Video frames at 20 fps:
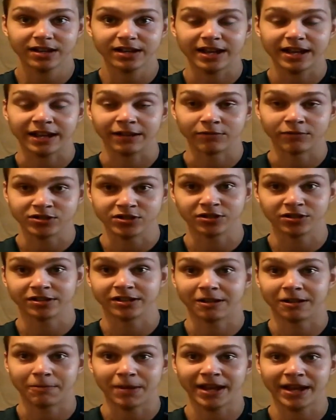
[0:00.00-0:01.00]
It
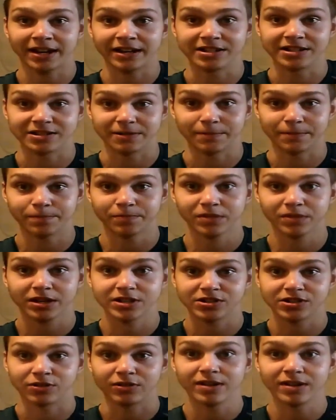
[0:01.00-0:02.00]
resulted in paganism.
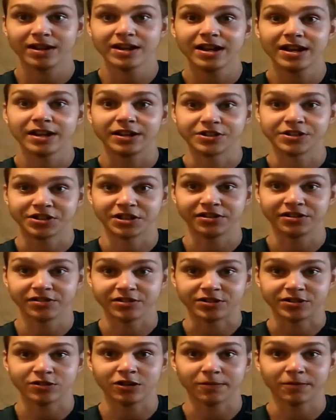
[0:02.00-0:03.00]
So, just
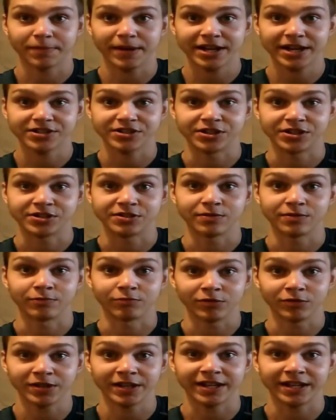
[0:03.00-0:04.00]
another strong passage
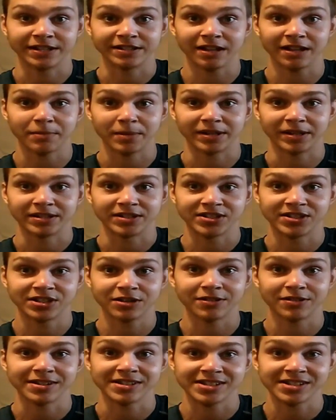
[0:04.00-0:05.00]
really condemning the
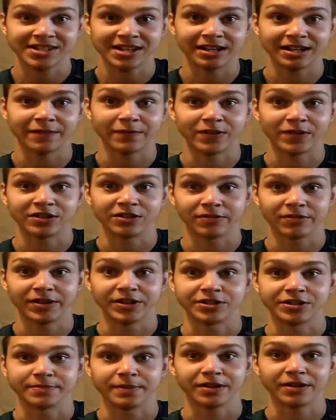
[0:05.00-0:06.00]
serious sin of
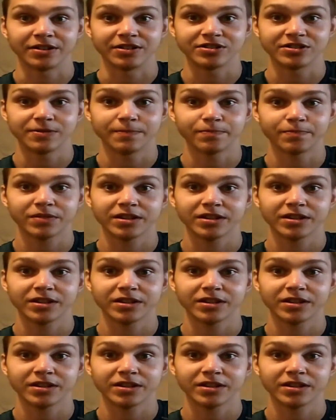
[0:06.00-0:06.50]
interracial marriage.